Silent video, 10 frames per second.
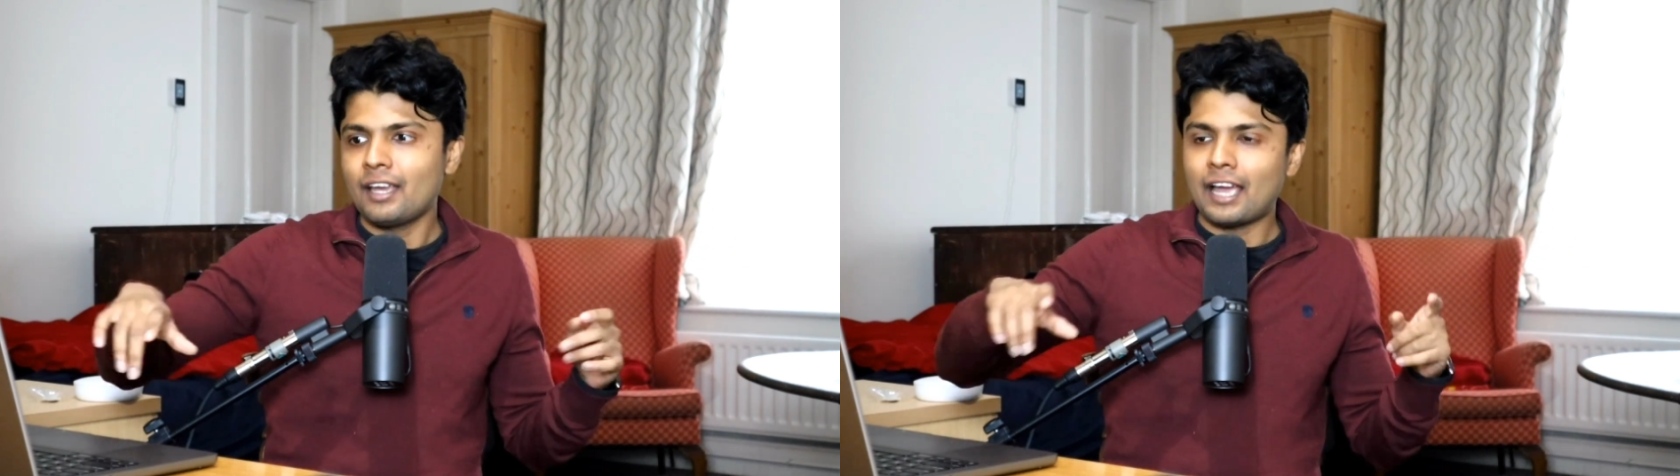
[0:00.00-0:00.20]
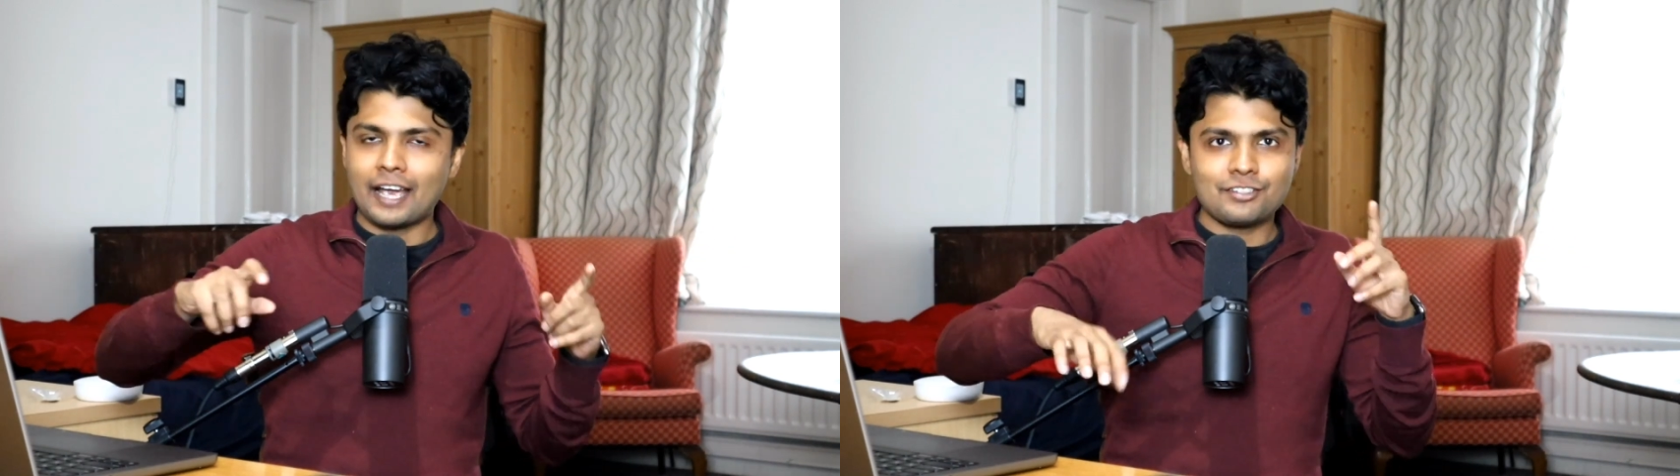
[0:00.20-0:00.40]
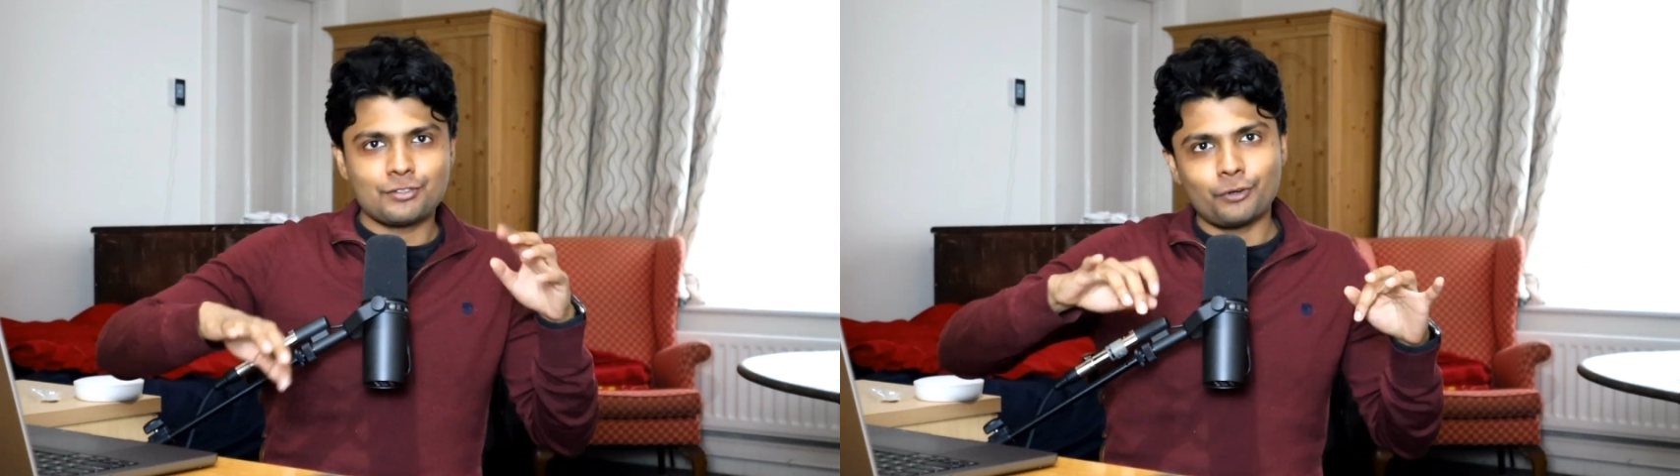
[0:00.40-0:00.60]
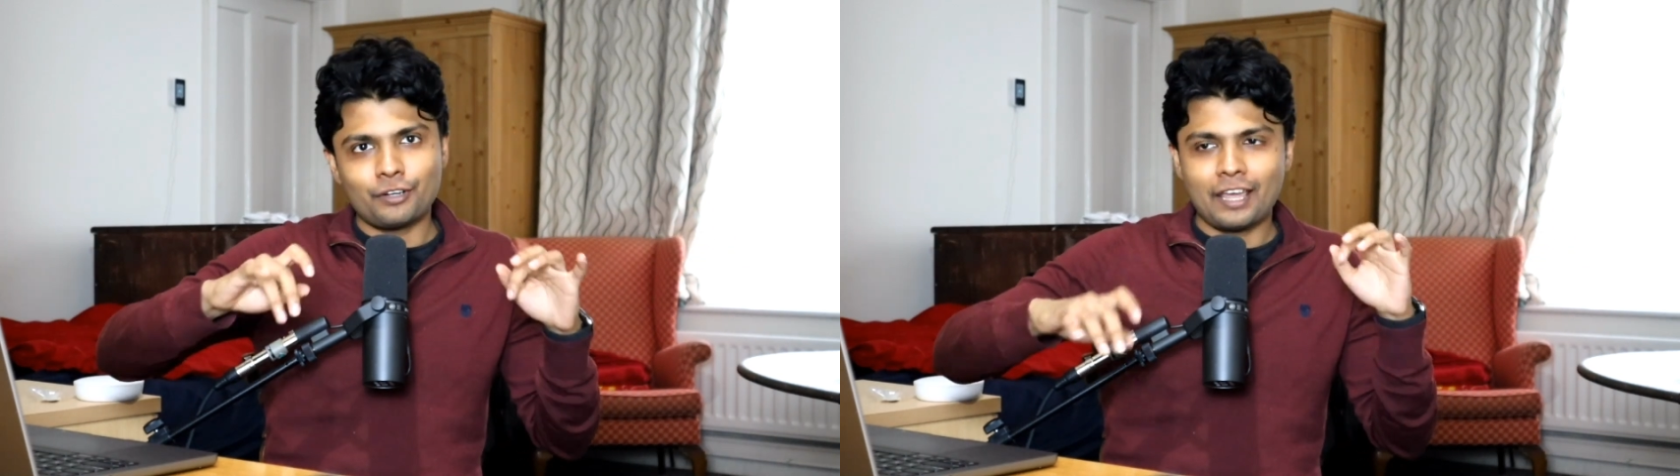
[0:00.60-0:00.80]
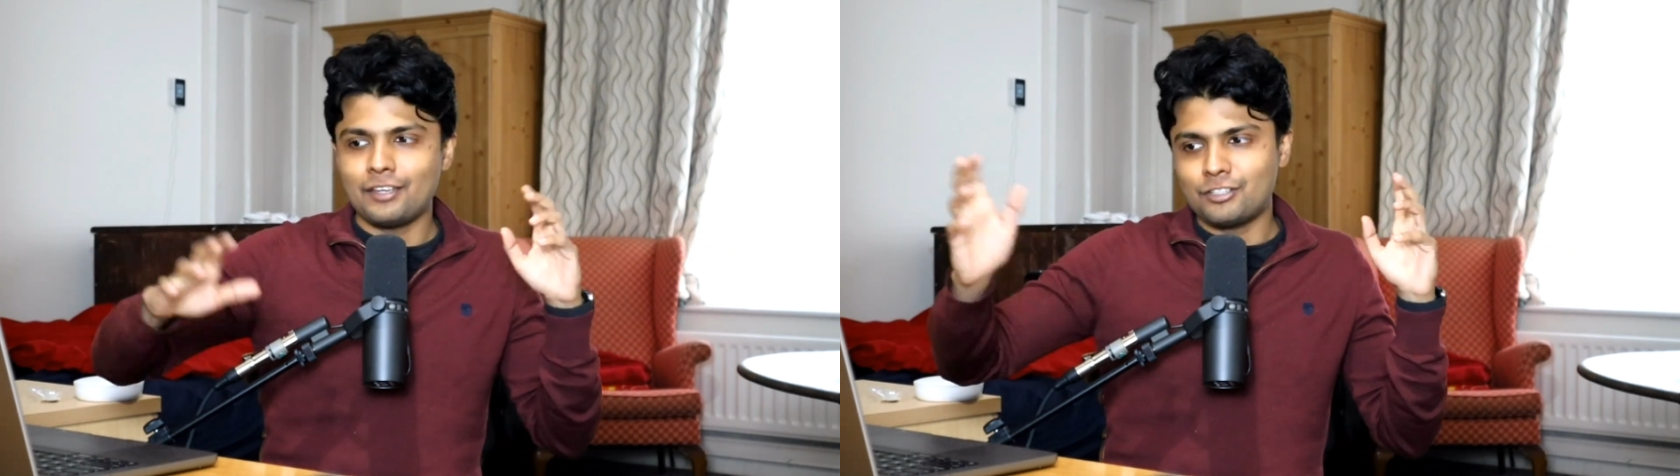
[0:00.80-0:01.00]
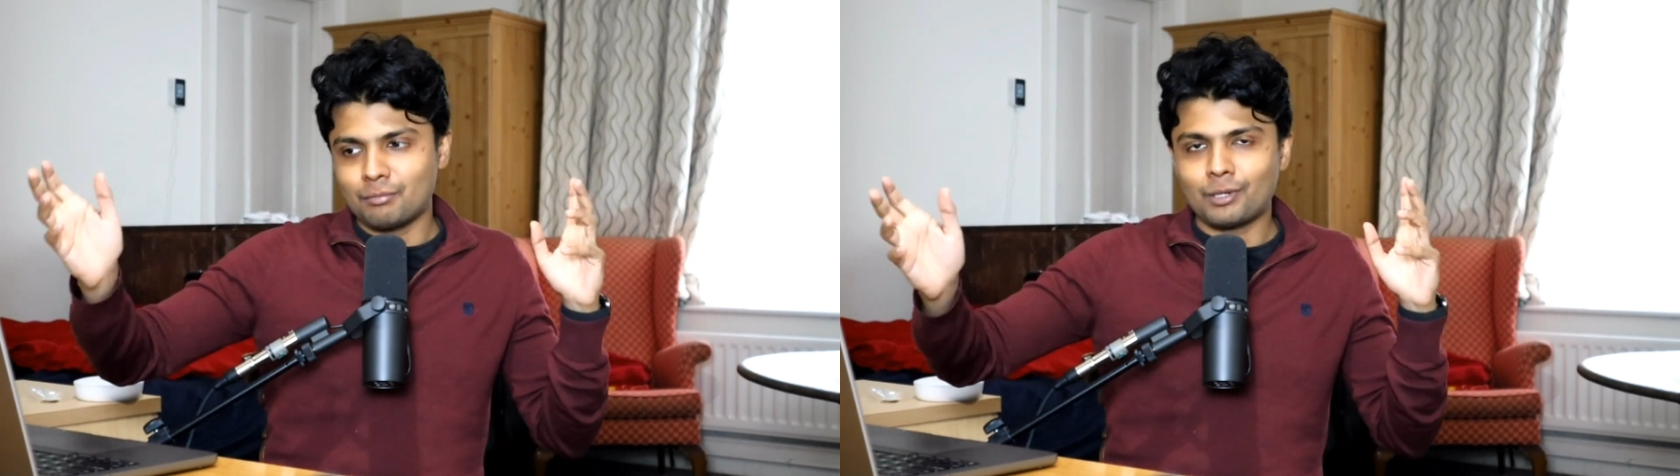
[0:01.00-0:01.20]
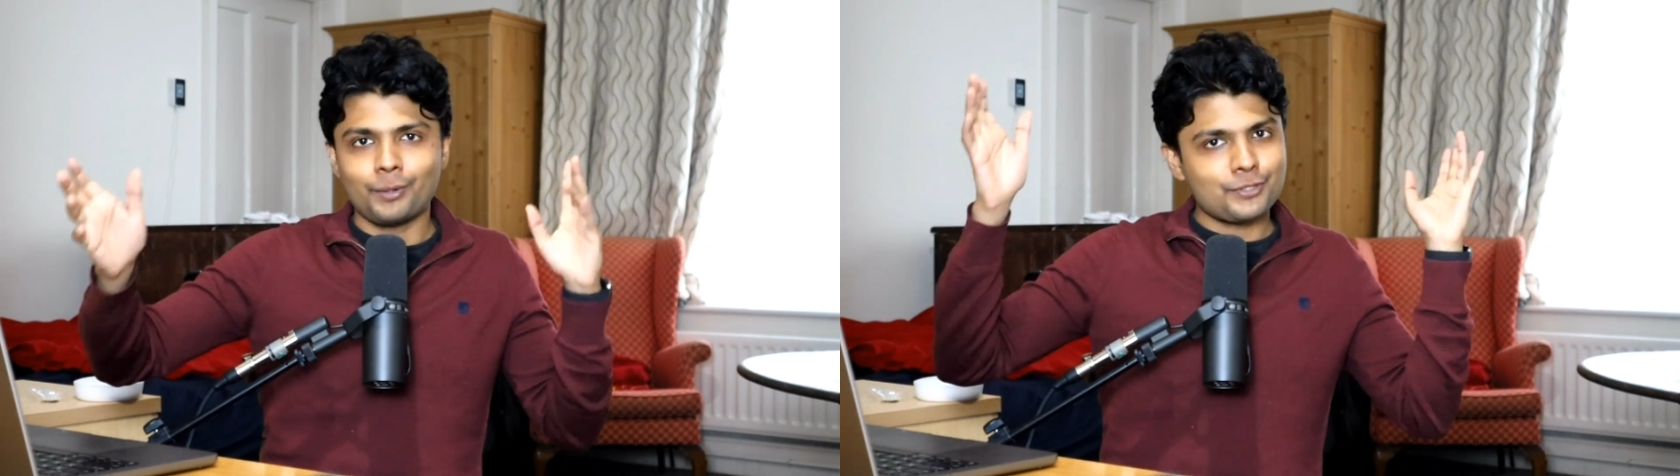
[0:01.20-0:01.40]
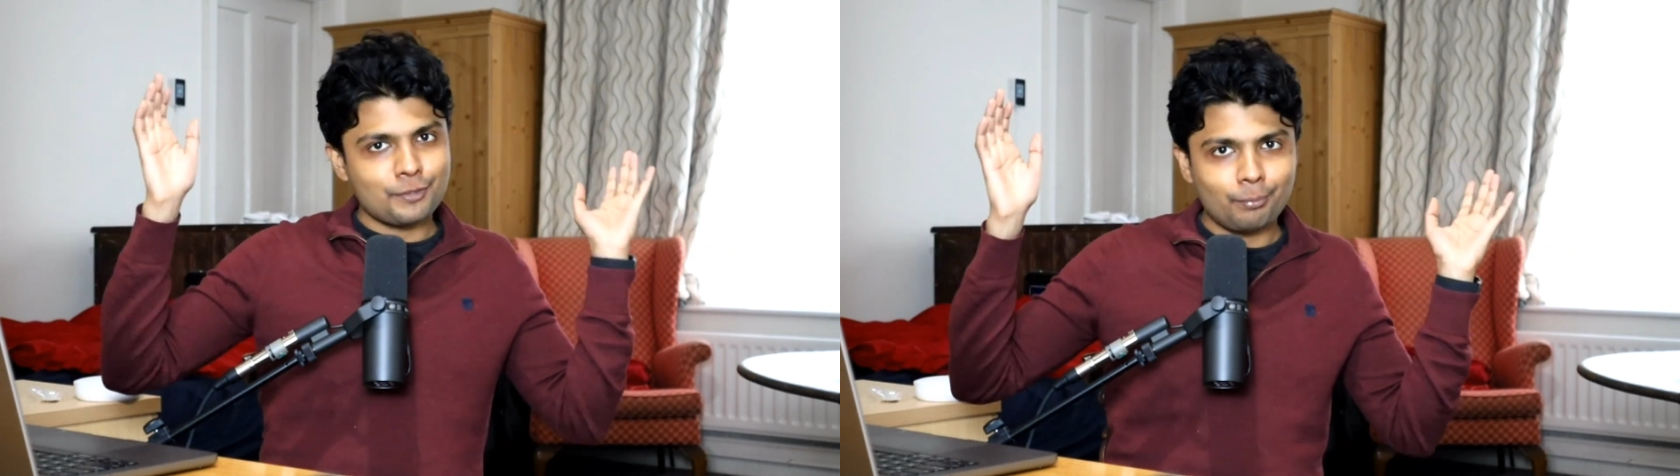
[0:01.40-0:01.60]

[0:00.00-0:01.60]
I just wrote, hey, gym closed,